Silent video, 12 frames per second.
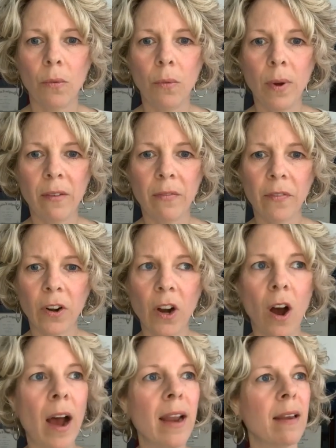we've
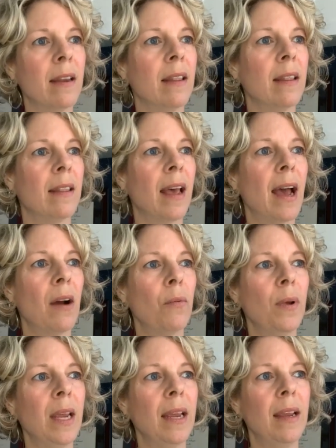forgotten that
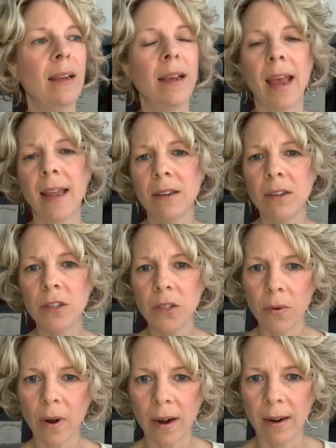we can
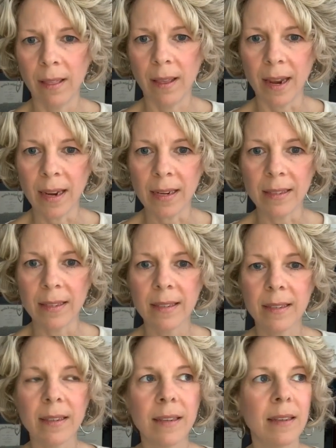do hard
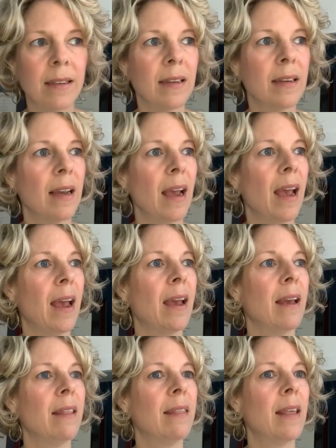things
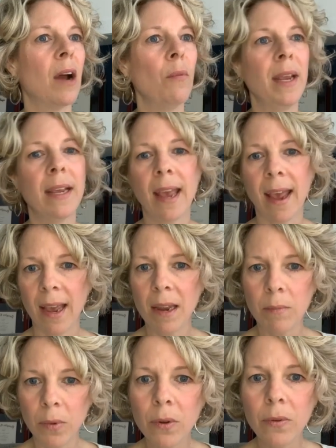and that we
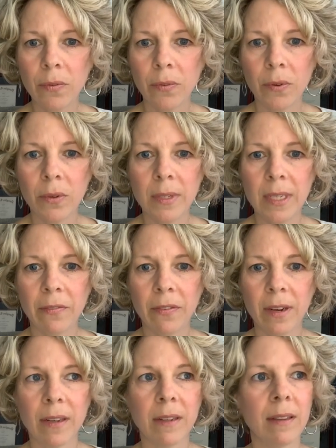can move through
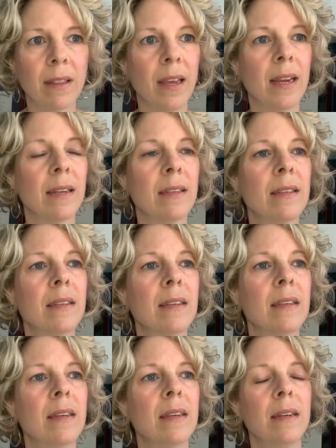difficult
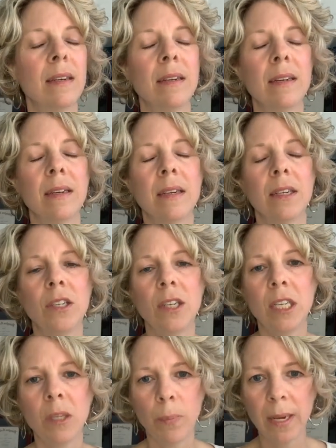things.
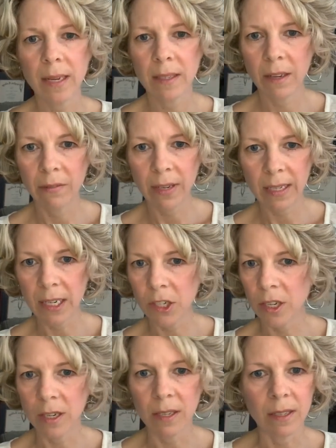She speaks of
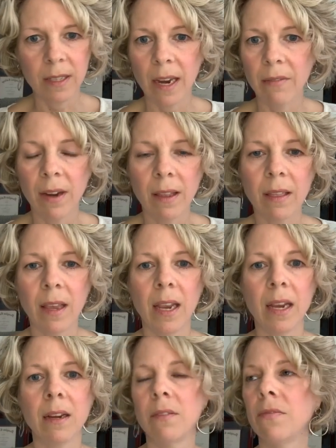addictions,
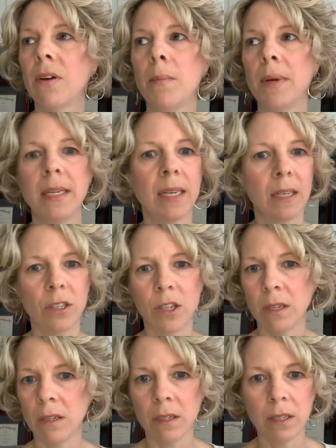everything from
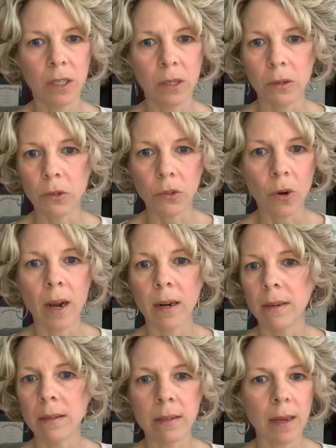addictions to
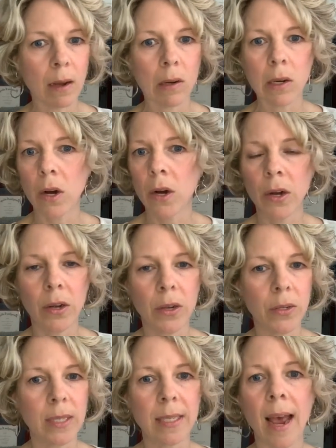drugs, alcohol,
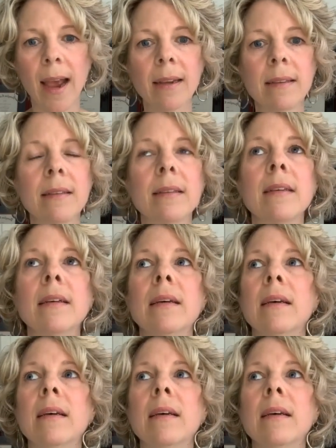sex,